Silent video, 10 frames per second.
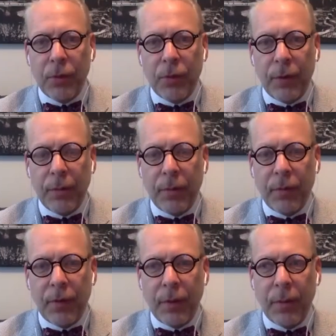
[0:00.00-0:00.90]

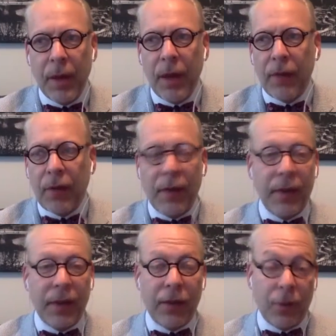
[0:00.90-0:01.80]
from. So I
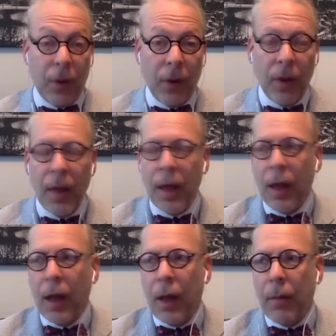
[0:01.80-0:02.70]
think that's wrong.
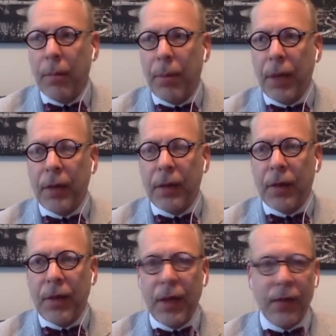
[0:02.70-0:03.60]
But the
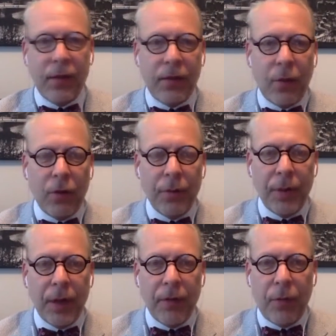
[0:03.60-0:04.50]
thing is, it's
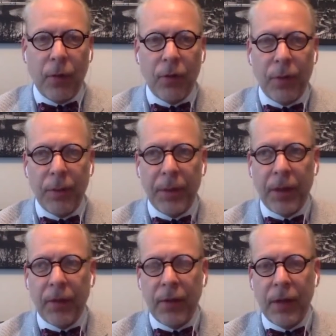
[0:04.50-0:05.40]
ultimately unenforceable
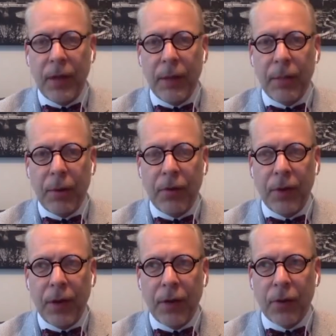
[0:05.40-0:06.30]
because then the
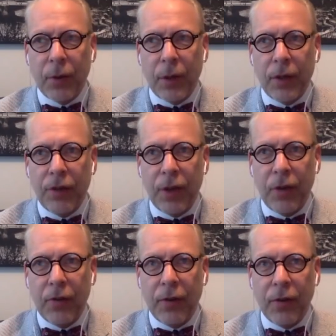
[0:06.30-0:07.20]
impersonators quickly
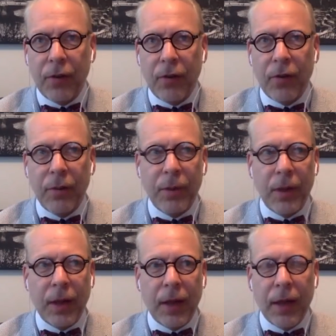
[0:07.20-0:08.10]
changed it to something
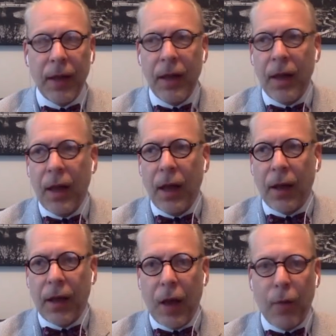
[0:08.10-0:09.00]
like
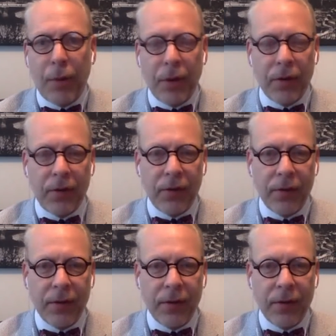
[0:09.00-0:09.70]
cow prints,